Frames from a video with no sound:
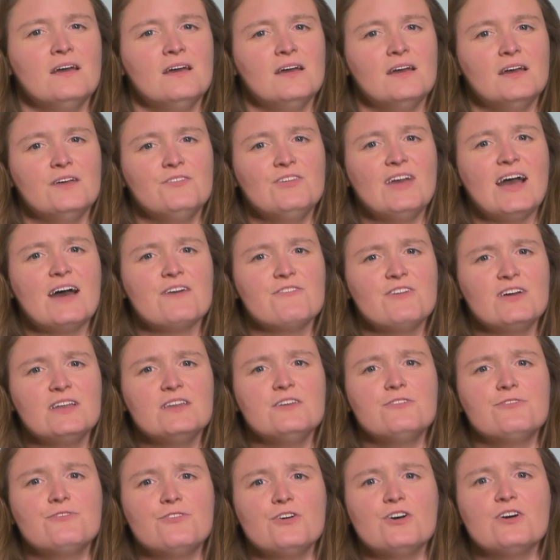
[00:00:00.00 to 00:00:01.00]
If you have any
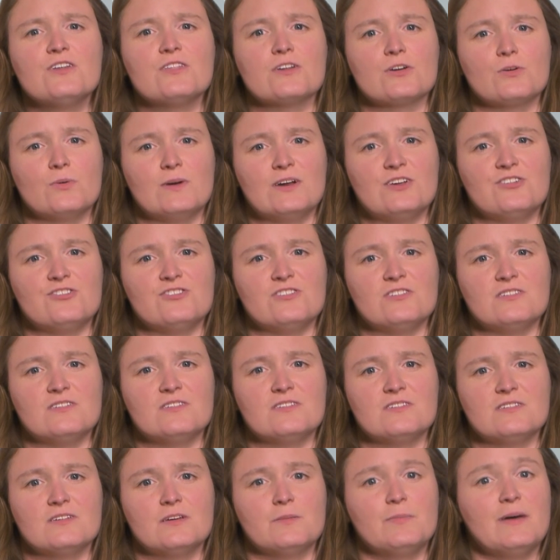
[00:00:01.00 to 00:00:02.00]
further
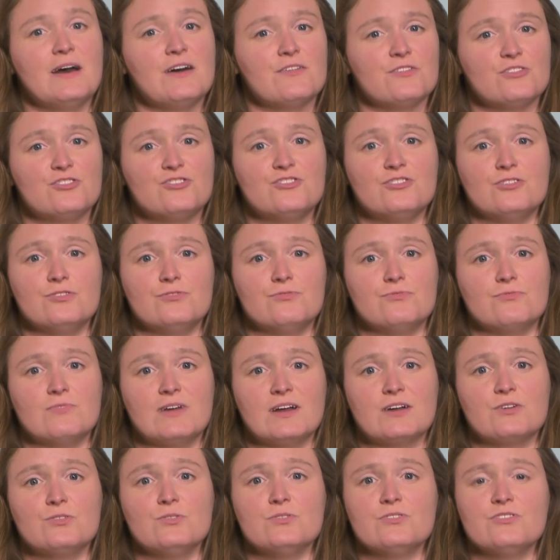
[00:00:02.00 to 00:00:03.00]
questions about the student
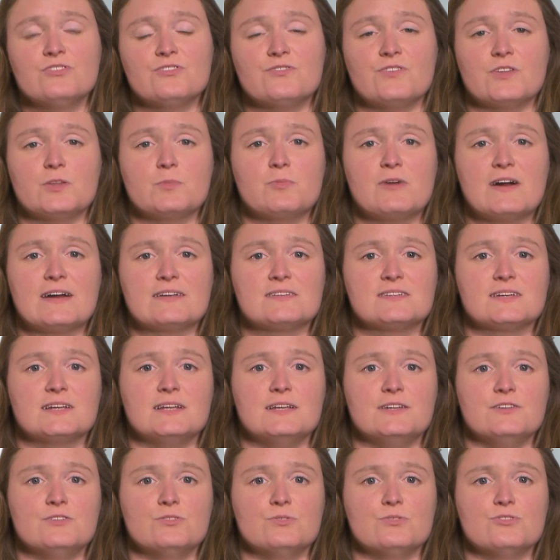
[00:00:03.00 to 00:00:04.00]
records for the practical
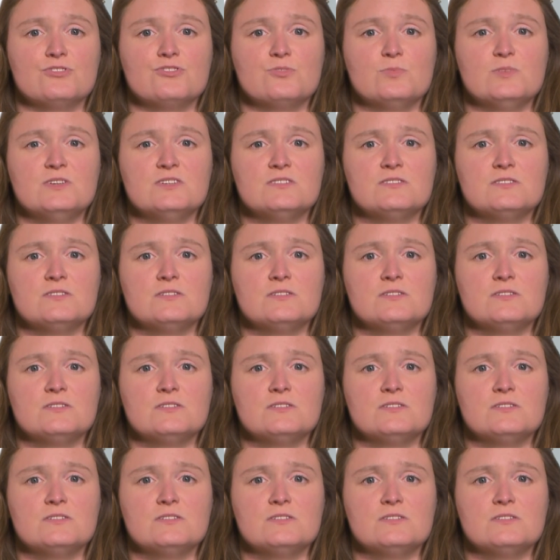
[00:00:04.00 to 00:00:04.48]
endorsement,